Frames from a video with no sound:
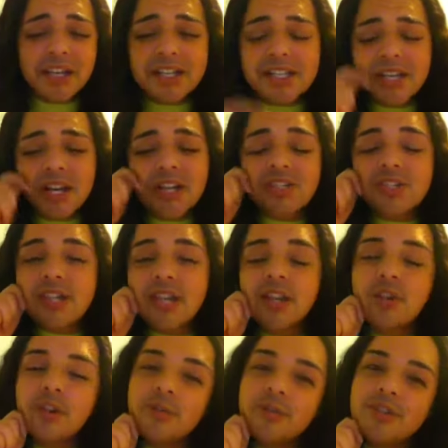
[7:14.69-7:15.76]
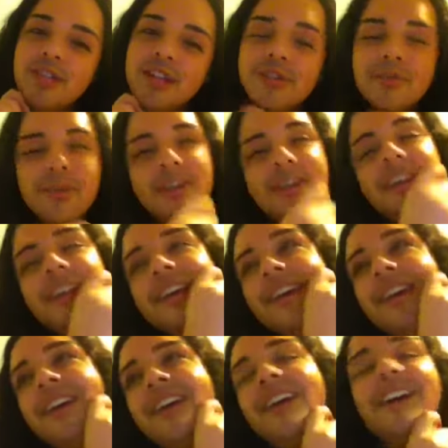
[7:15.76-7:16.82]
It's not just like a normal shave where you can
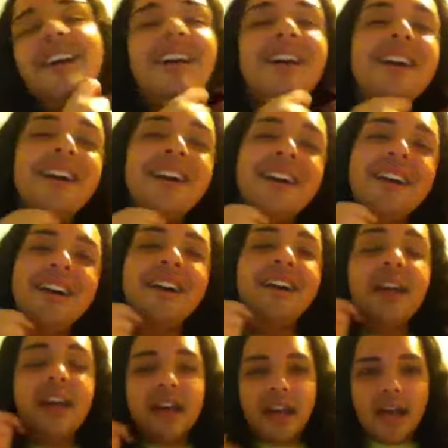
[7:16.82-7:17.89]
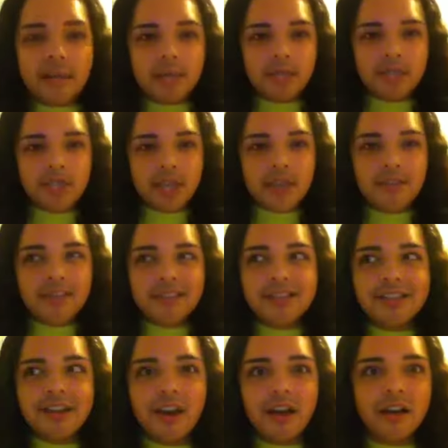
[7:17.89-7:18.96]
I mean, shaving
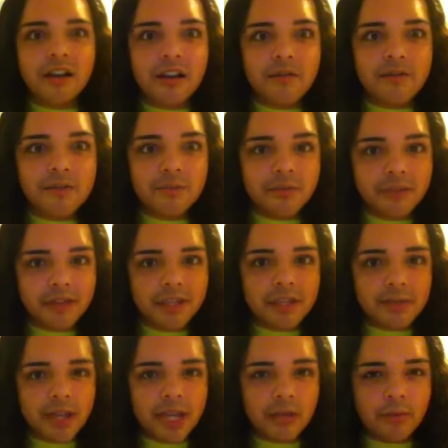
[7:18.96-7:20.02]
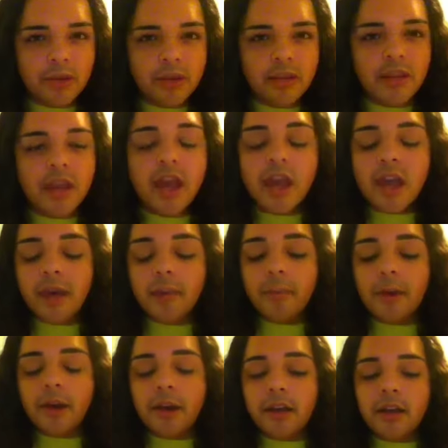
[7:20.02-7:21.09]
is not a comfortable thing to begin with,
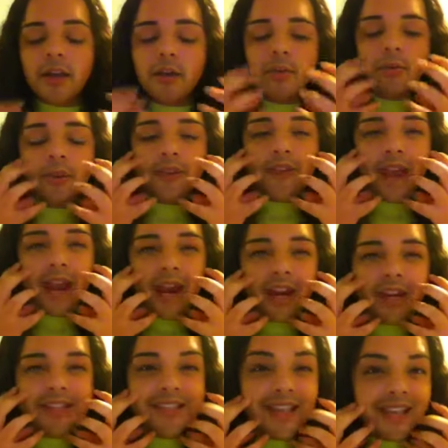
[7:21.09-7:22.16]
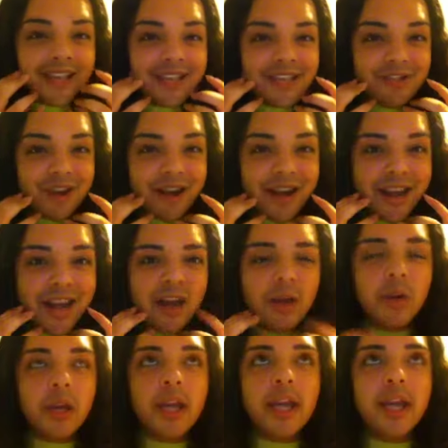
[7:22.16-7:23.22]
but when the hair is like it is right
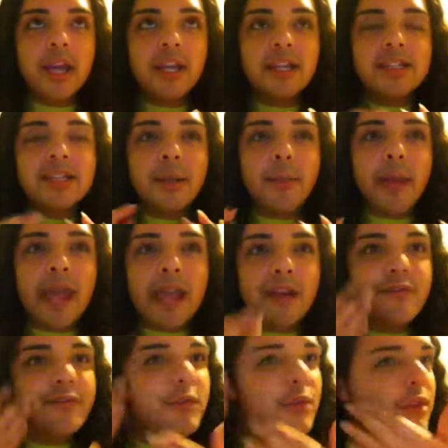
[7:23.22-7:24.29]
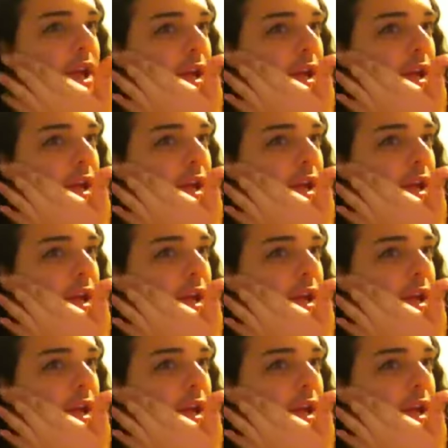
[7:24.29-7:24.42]
now, it is painful.